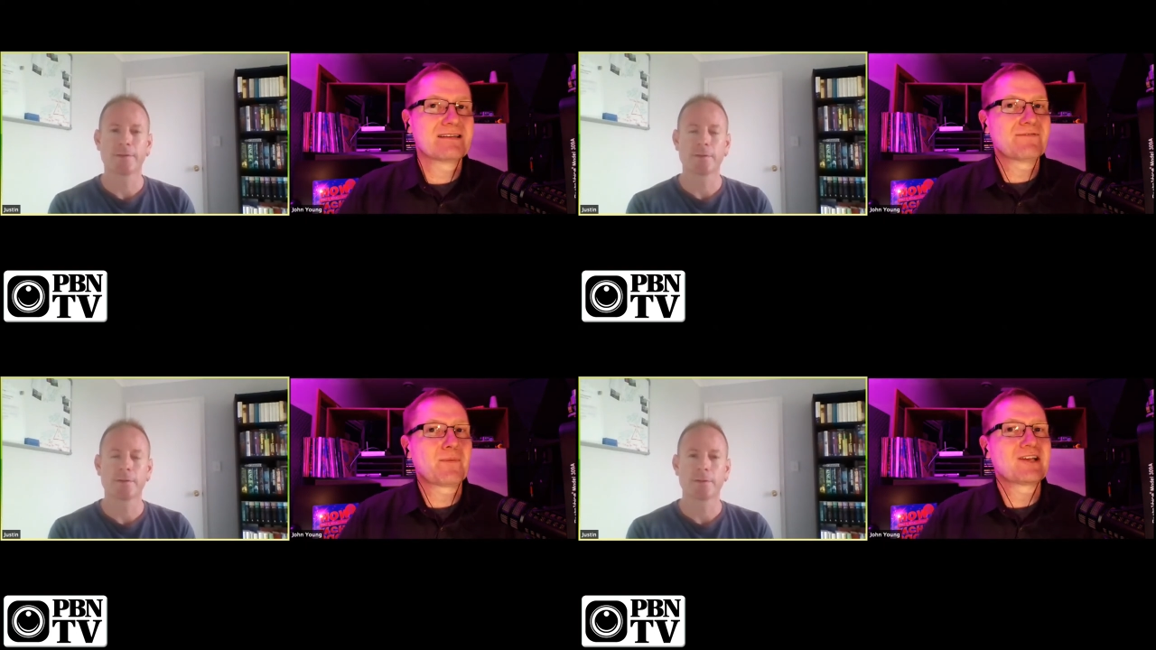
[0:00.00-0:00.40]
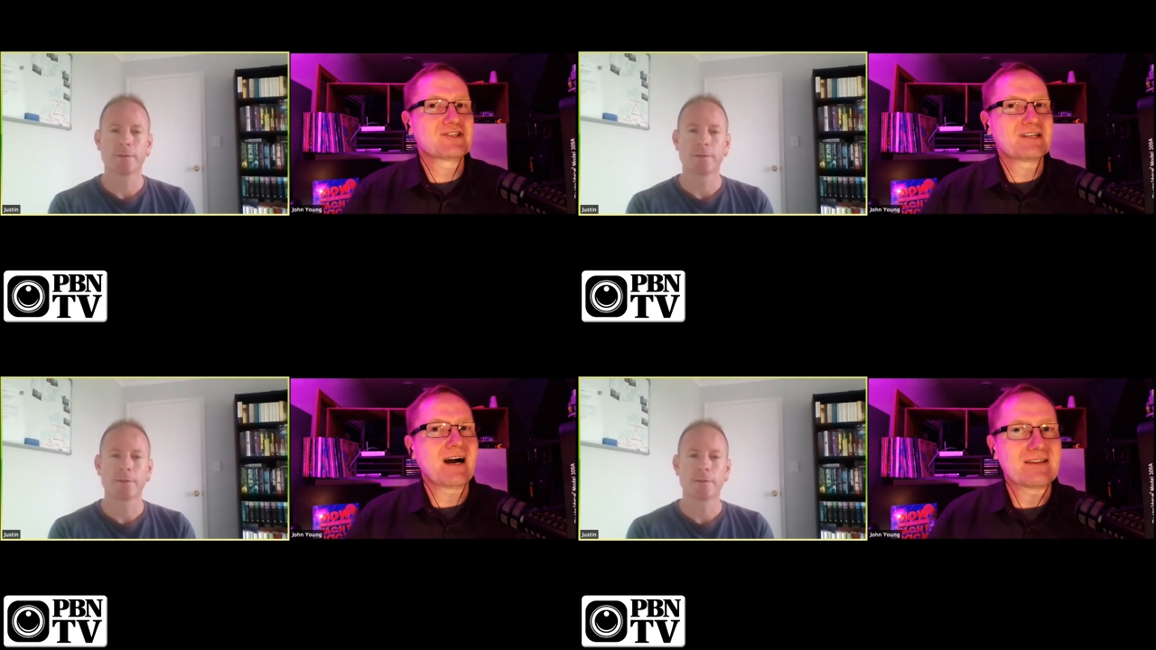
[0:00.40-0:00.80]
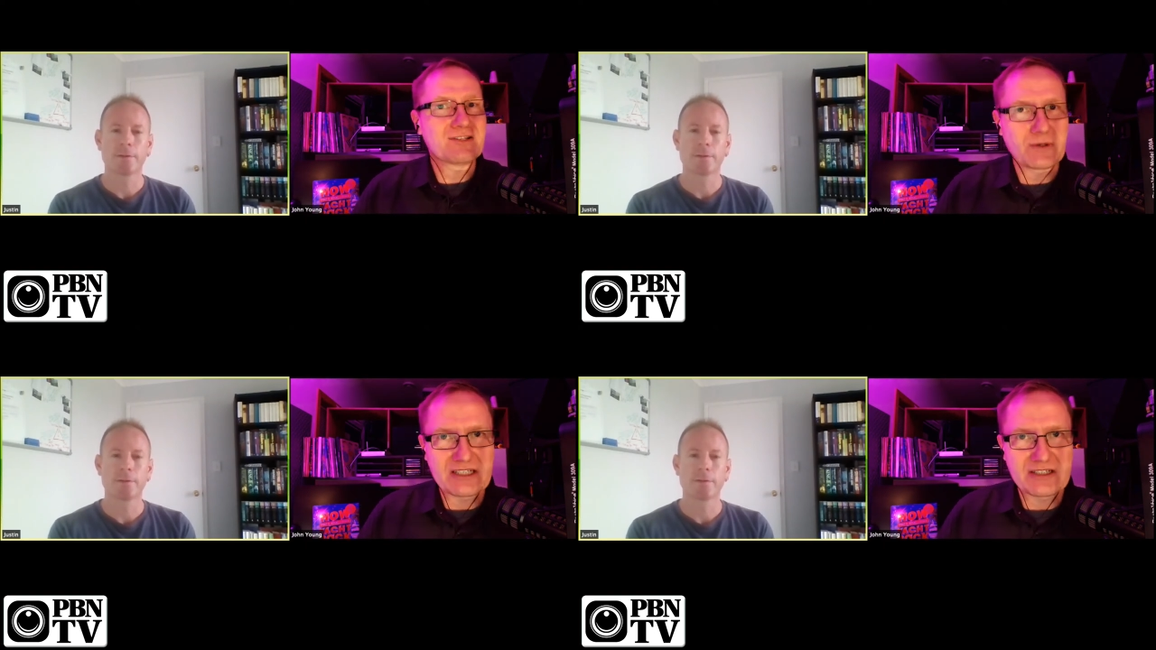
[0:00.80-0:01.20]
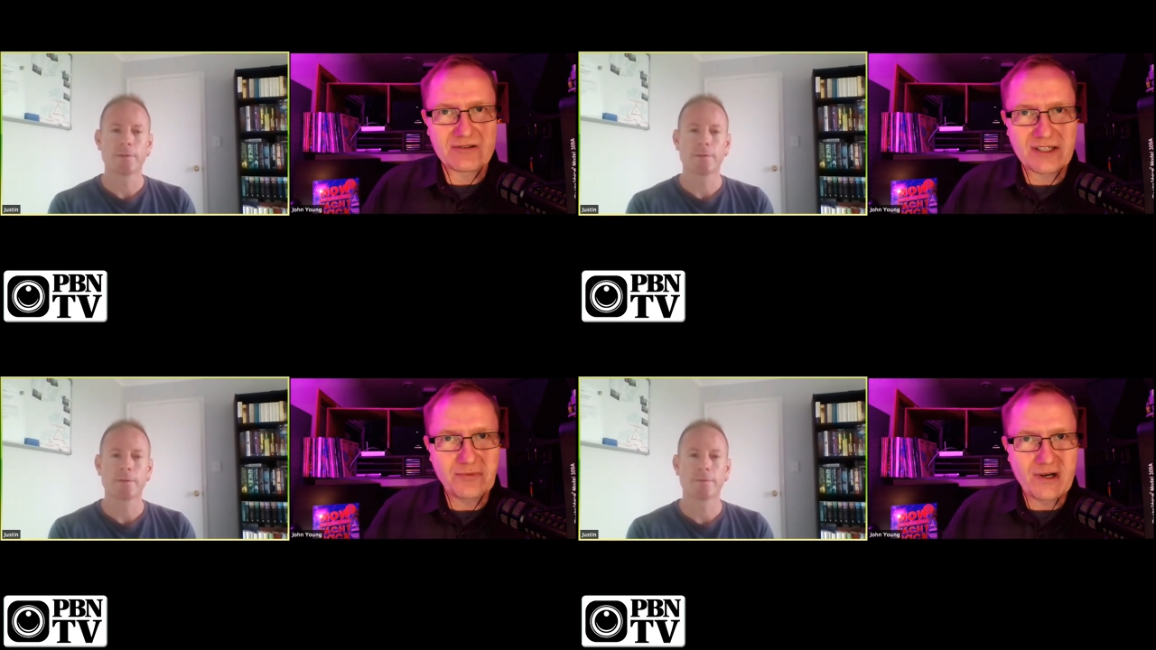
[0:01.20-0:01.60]
Speaker 1: information on the
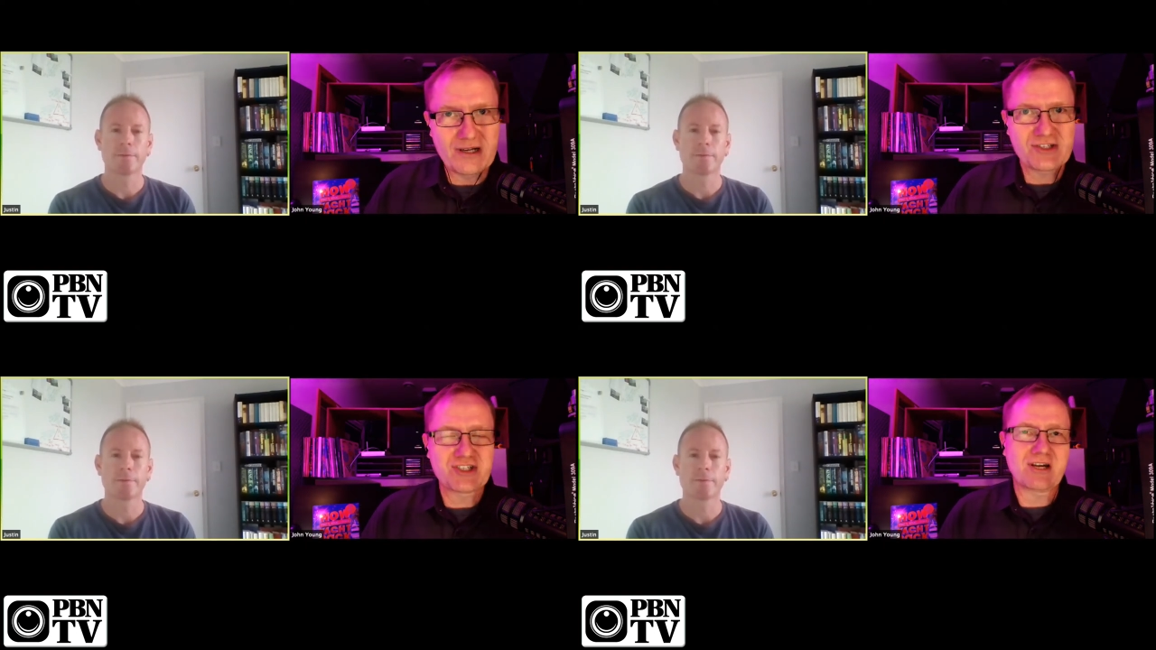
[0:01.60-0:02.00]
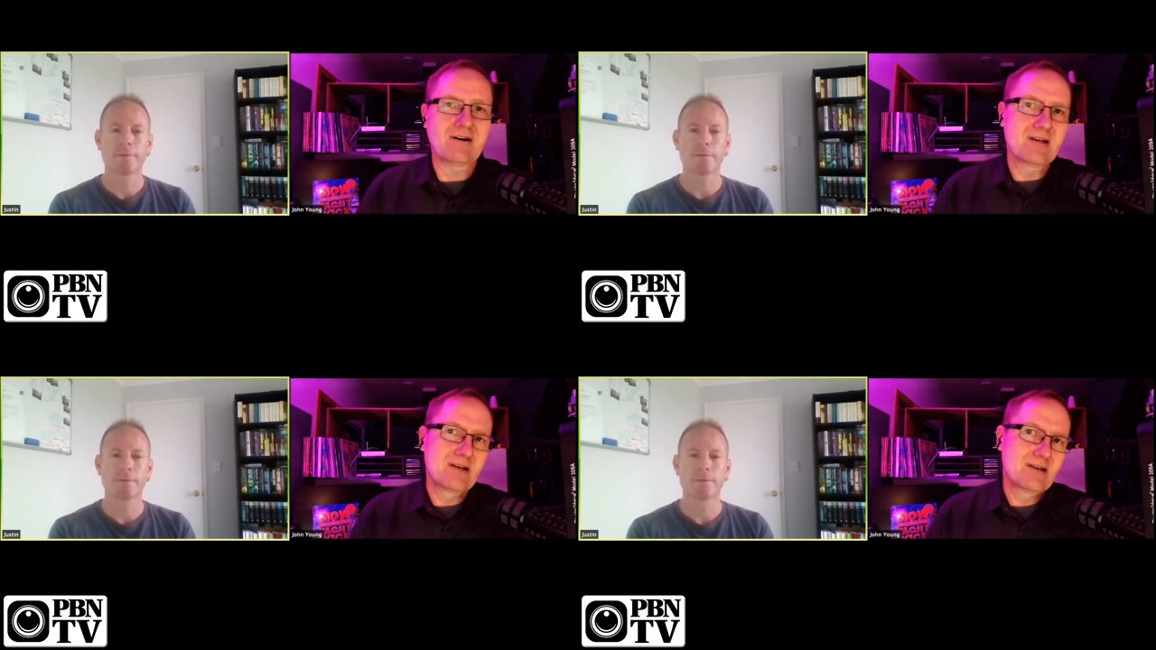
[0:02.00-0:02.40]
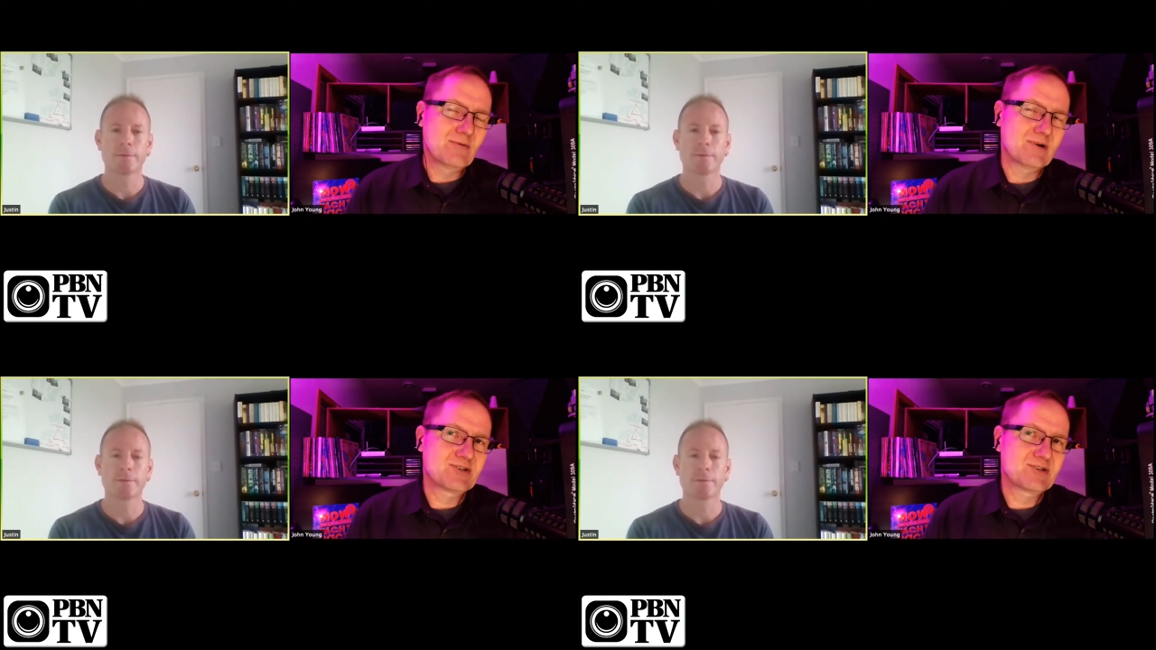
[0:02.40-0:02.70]
2021 show, which